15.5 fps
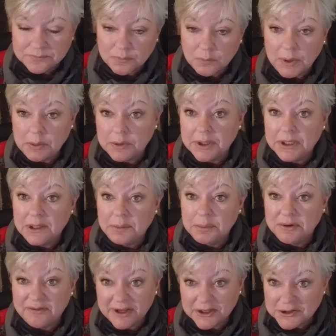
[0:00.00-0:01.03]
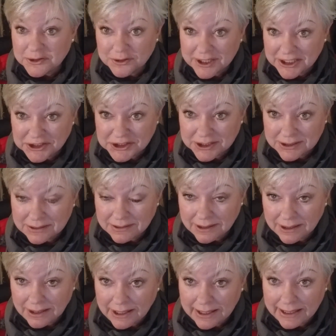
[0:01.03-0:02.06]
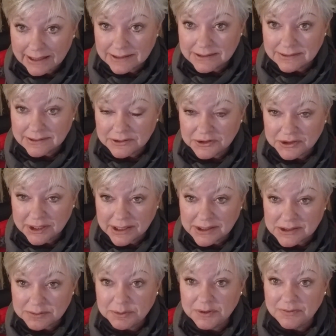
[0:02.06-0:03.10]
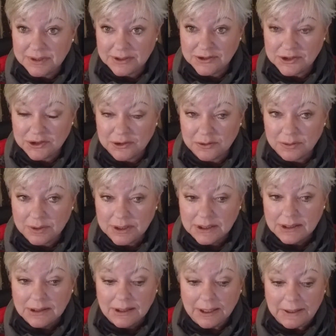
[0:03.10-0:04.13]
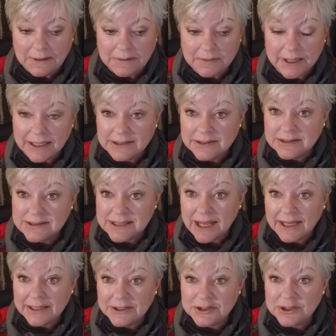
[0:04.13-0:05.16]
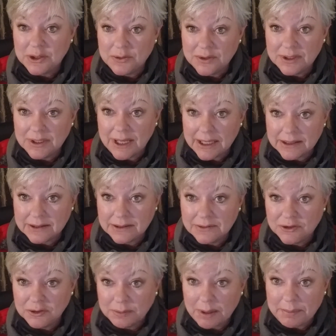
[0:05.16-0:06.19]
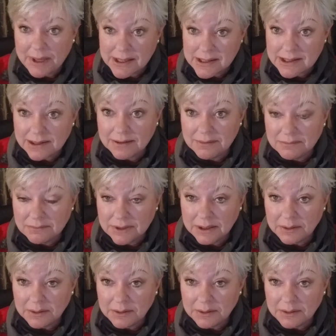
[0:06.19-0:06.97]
We were in a professional kitchen that I had just moved into, had designed so that I could do my baking